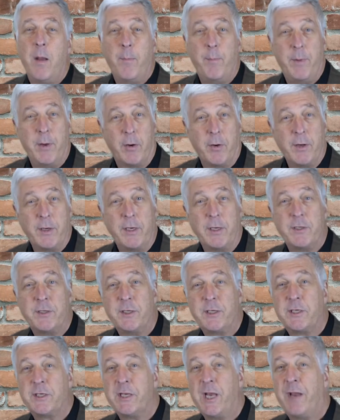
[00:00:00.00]
Building a
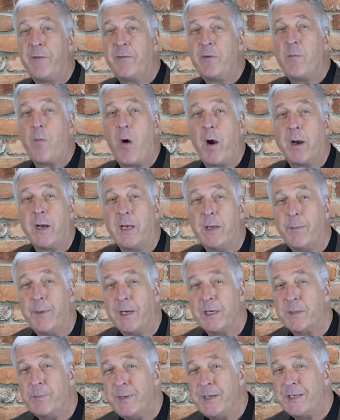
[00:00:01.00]
successful marketing
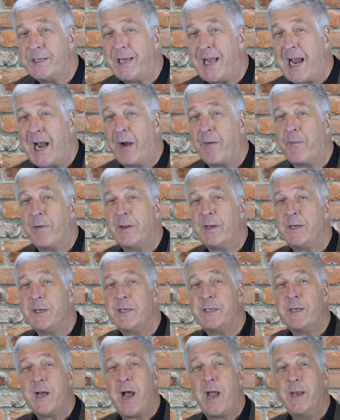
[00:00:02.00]
mix means carefully
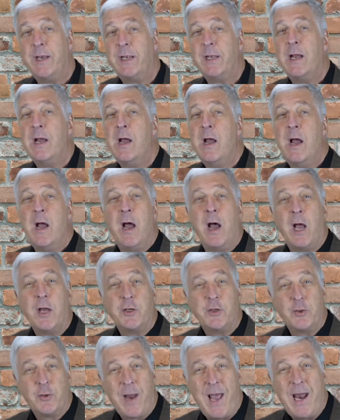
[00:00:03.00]
designing a
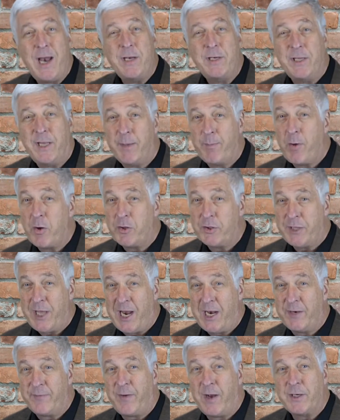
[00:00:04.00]
strategy that both
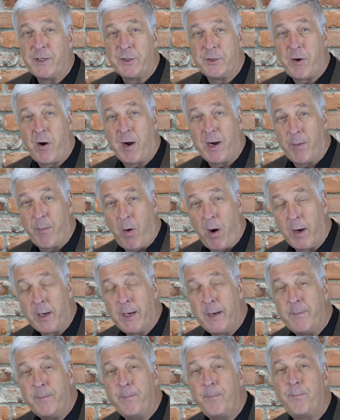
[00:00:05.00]
satisfies the target
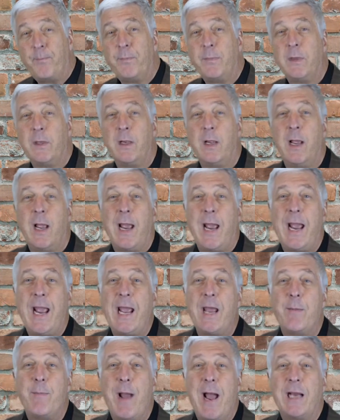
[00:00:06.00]
market
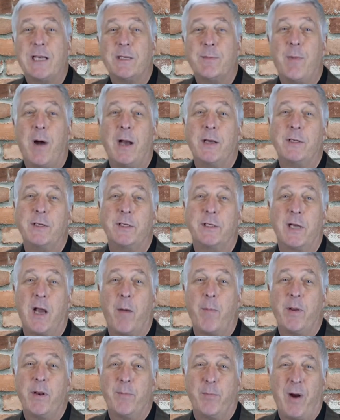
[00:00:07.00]
and maximizes the
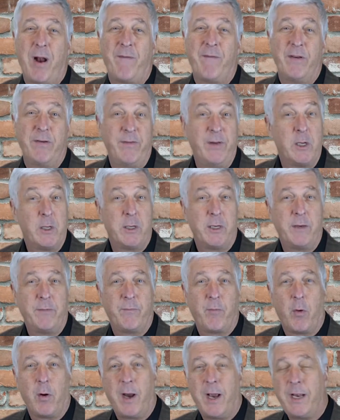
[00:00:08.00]
company profitability
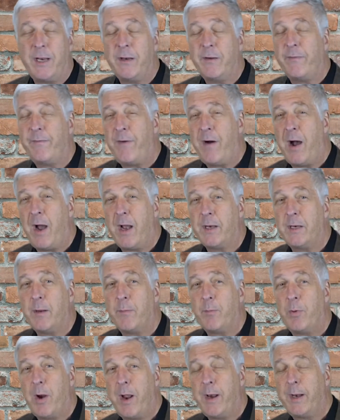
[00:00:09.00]
for a defined
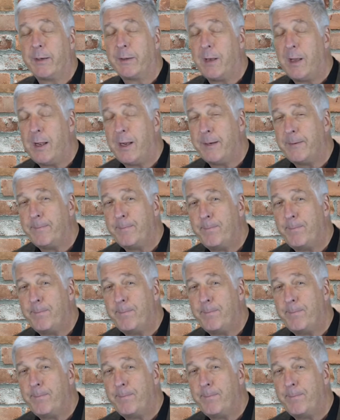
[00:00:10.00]
product line.